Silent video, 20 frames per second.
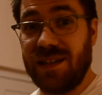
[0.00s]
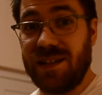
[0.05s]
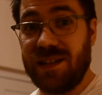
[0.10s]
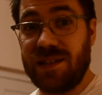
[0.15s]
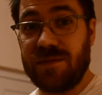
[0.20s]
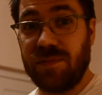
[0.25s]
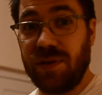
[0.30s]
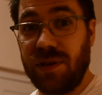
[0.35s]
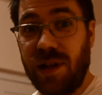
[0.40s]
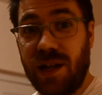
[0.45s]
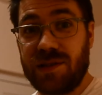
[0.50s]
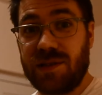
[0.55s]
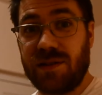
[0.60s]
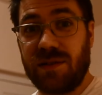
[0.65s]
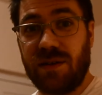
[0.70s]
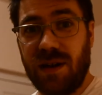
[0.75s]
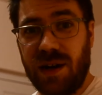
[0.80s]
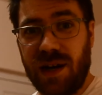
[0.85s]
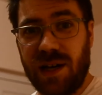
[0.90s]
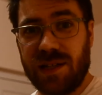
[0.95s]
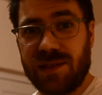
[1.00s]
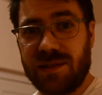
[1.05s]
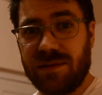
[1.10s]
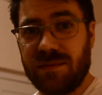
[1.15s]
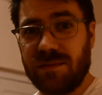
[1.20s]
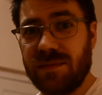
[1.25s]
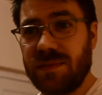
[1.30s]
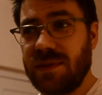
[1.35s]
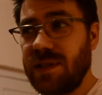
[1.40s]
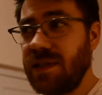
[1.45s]
These plots are awesome.
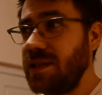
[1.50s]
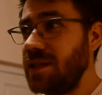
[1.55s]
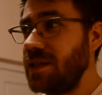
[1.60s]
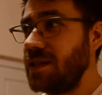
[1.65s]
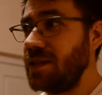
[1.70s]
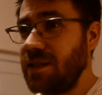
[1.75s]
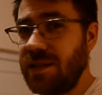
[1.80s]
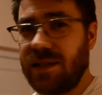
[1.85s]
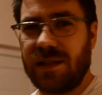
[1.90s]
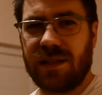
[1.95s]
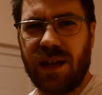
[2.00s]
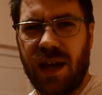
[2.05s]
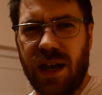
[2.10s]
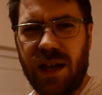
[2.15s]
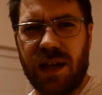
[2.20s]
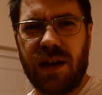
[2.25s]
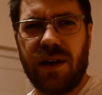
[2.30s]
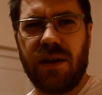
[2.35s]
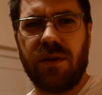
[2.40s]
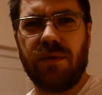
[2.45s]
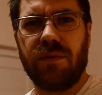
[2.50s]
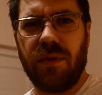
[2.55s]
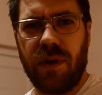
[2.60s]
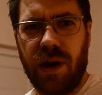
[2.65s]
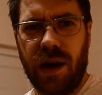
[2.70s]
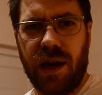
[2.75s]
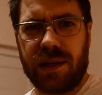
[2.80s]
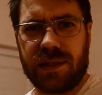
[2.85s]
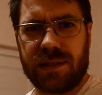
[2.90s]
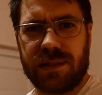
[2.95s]
Gaia
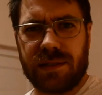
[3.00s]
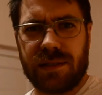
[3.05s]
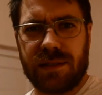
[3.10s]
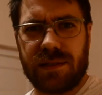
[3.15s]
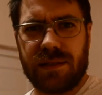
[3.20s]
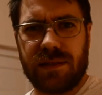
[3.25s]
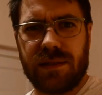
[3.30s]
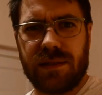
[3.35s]
rocks.